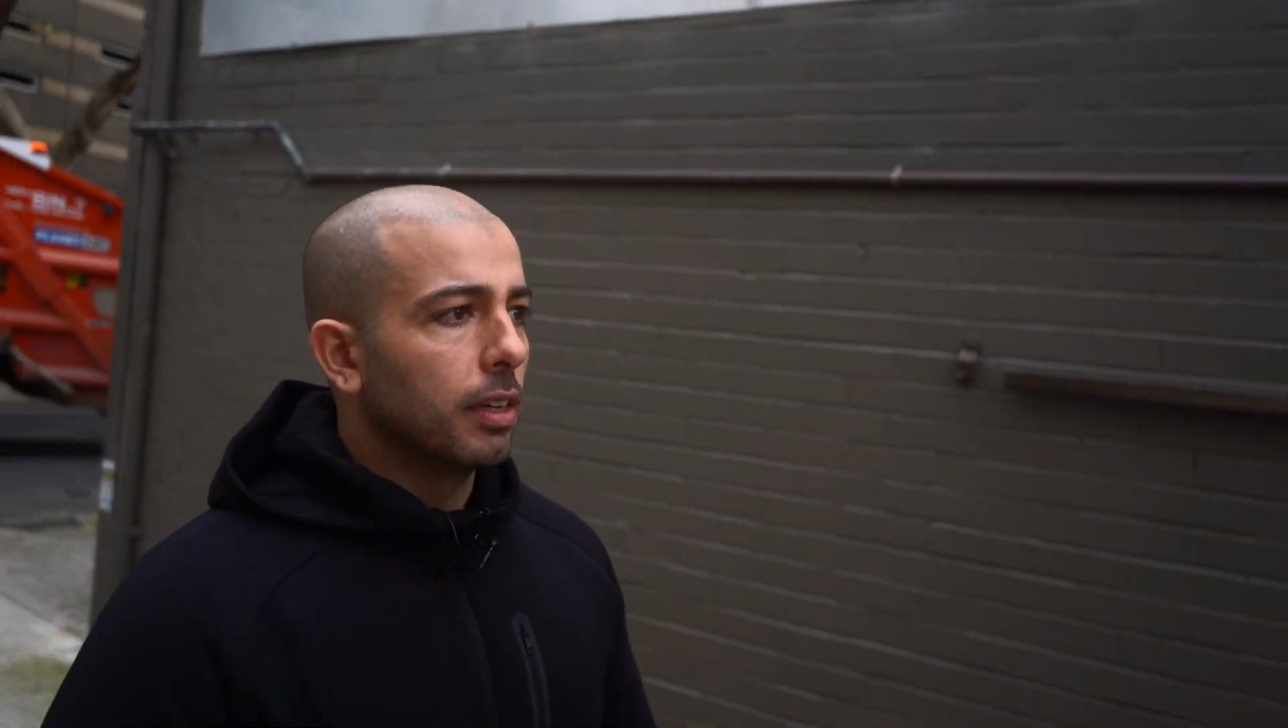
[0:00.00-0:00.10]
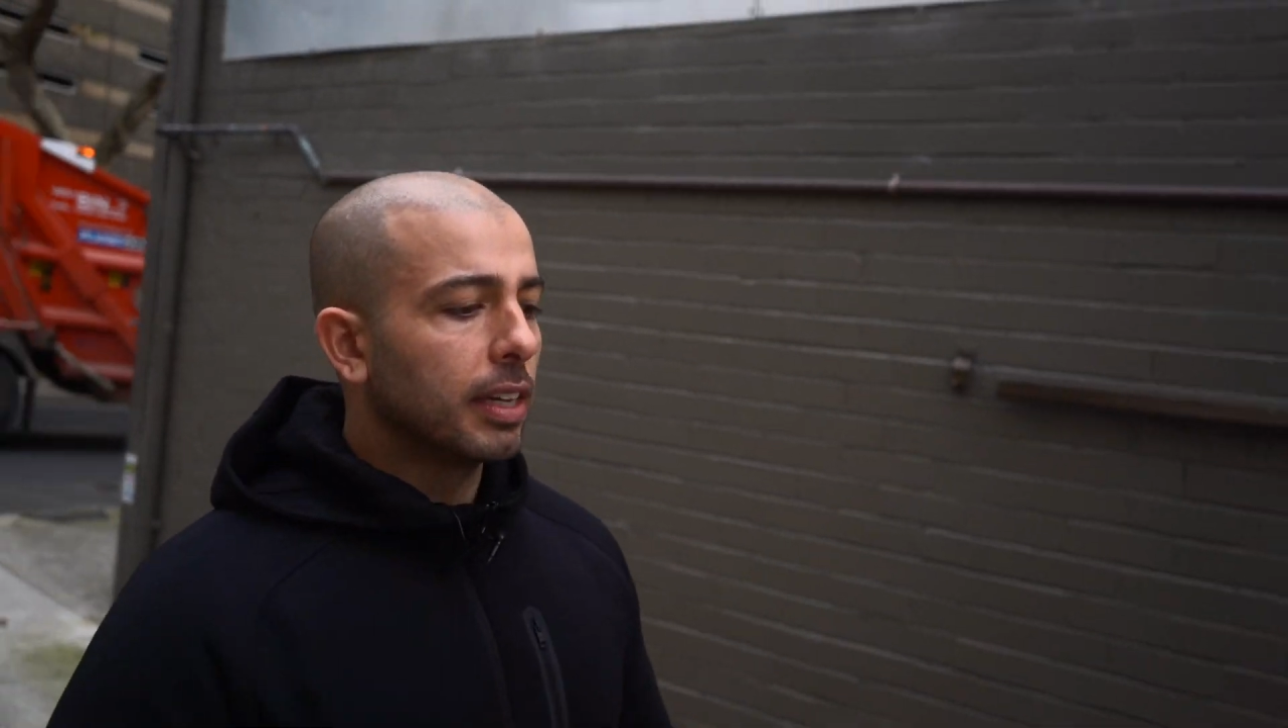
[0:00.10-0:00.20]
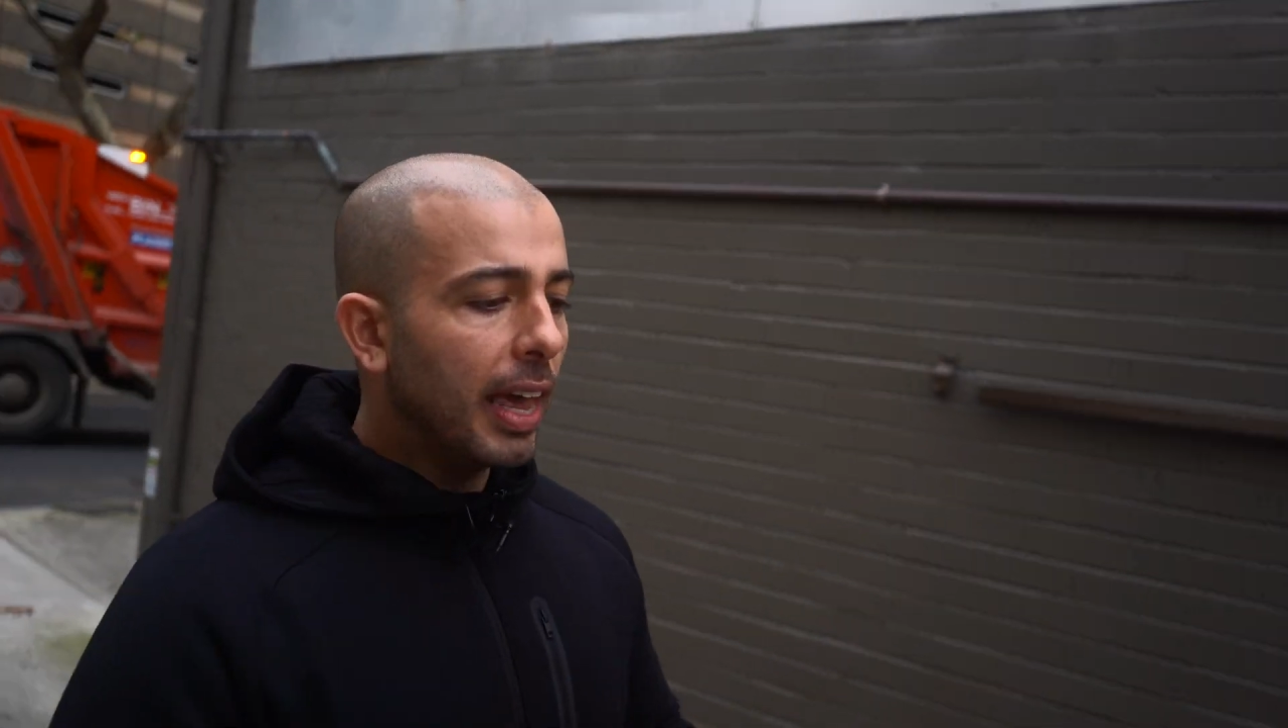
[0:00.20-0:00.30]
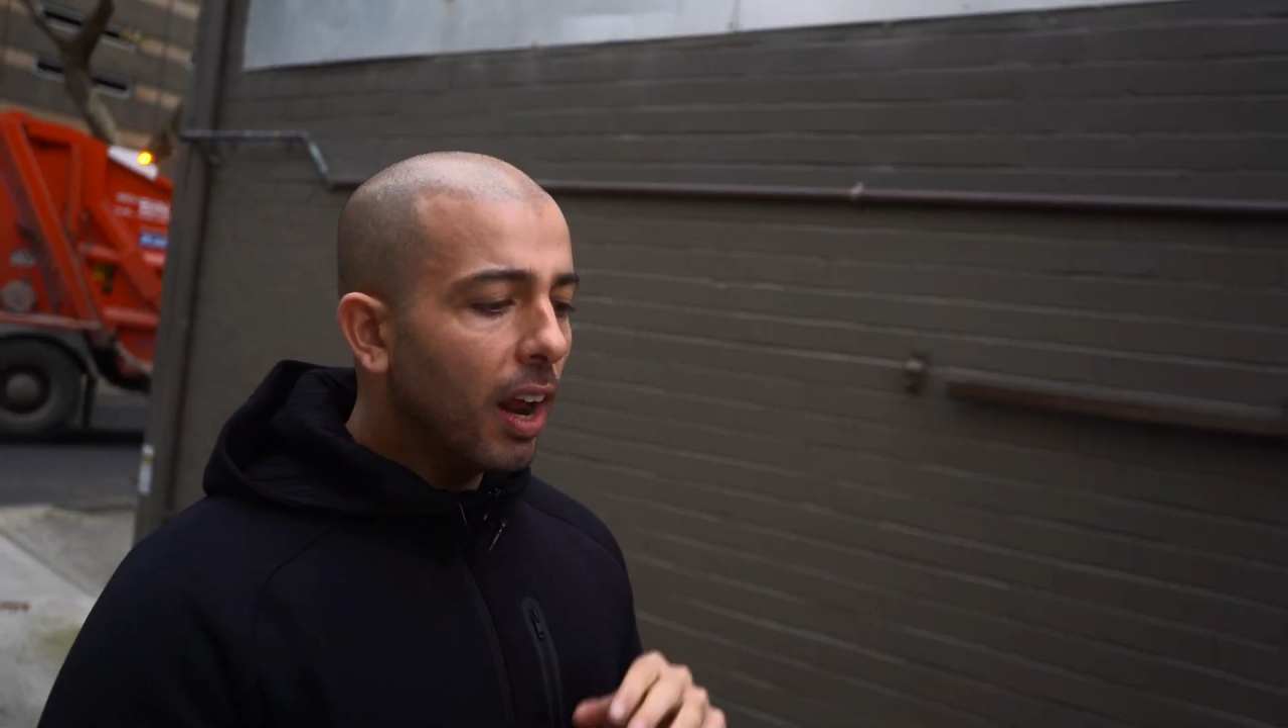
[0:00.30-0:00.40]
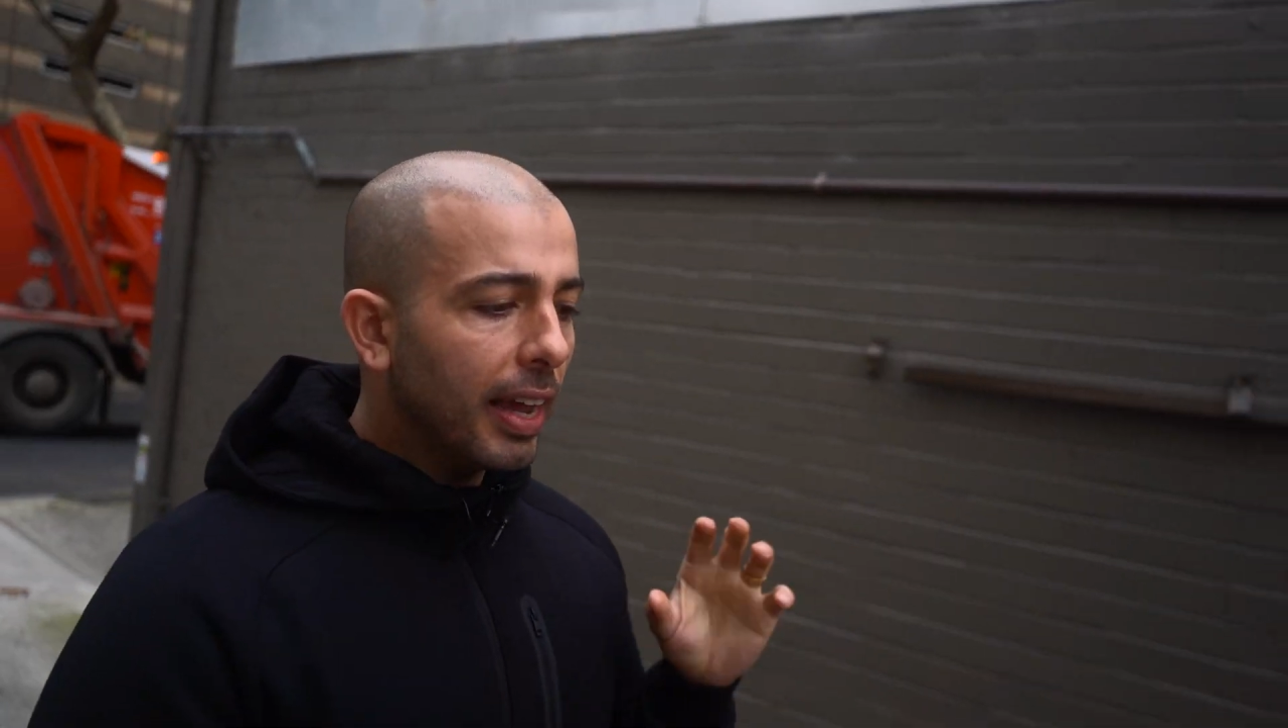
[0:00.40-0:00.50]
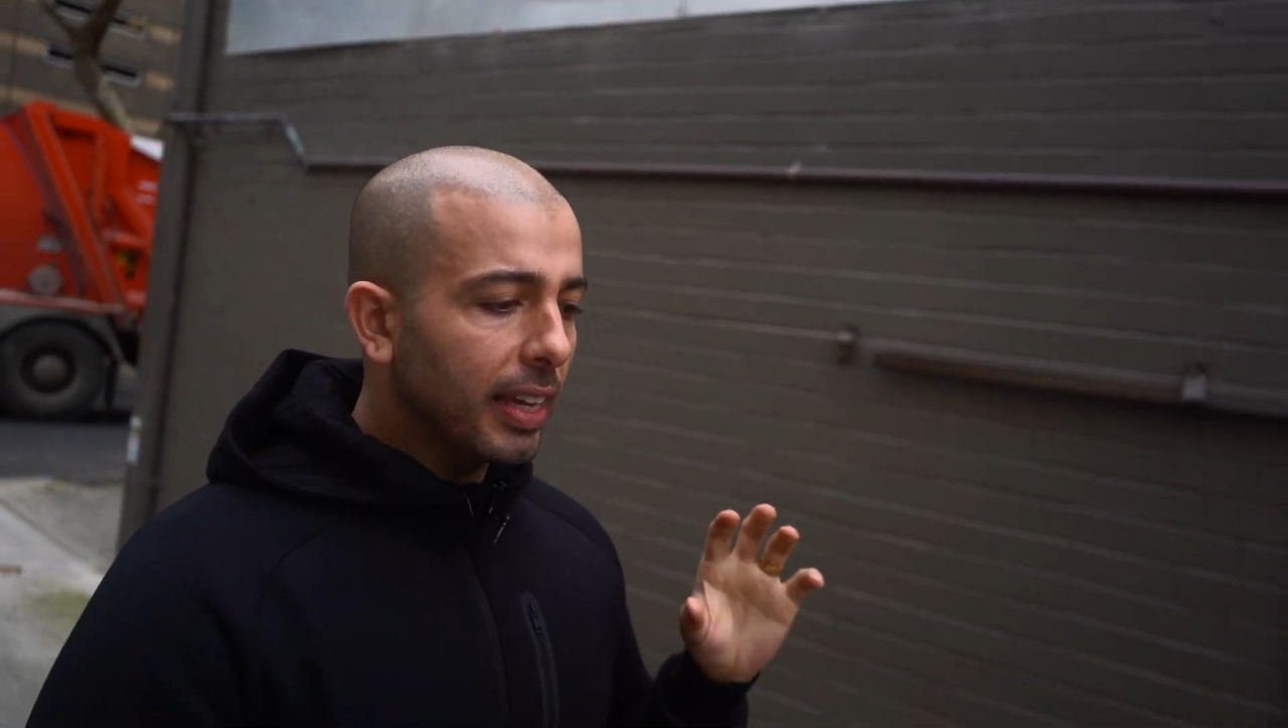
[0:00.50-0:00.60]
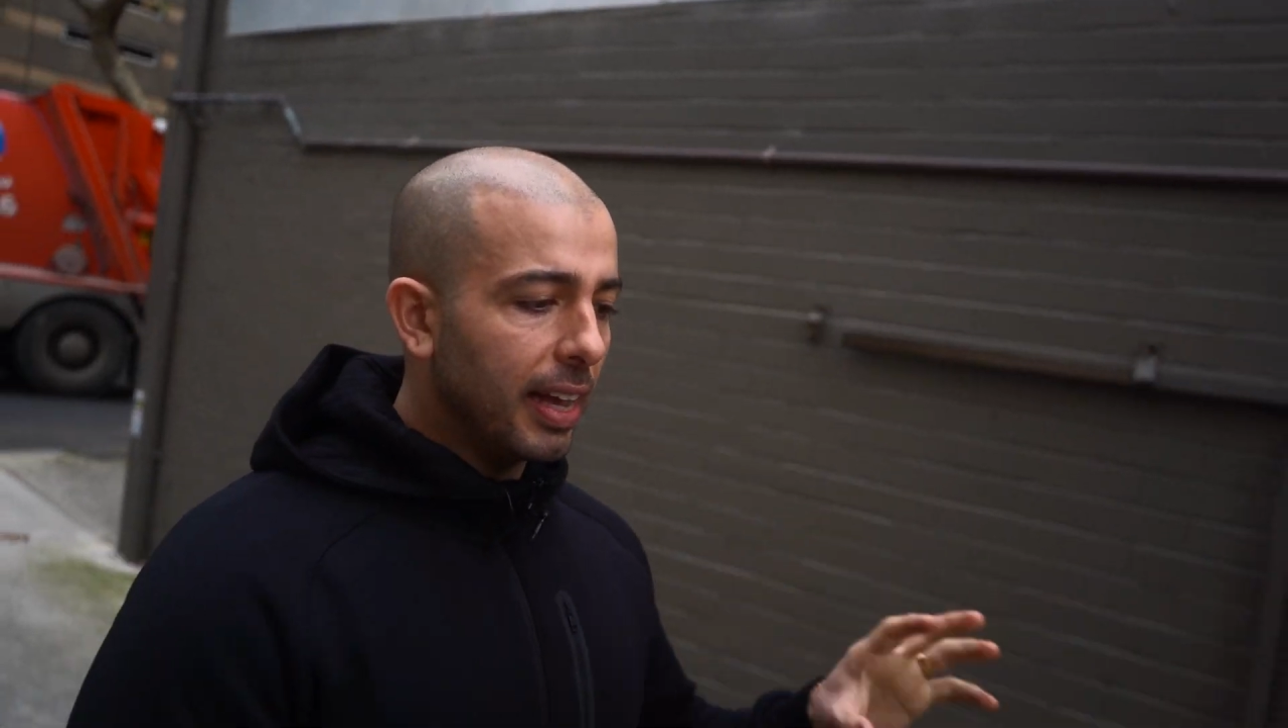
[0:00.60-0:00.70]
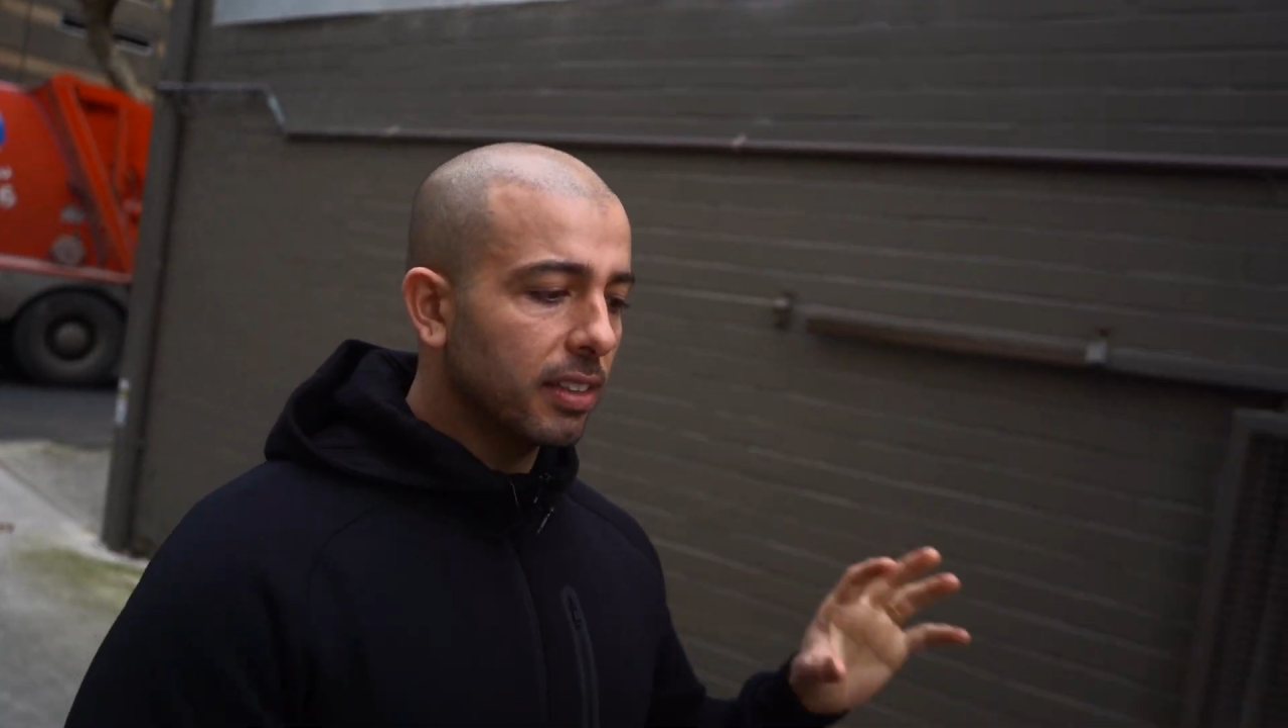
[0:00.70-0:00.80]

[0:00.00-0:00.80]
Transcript: can I get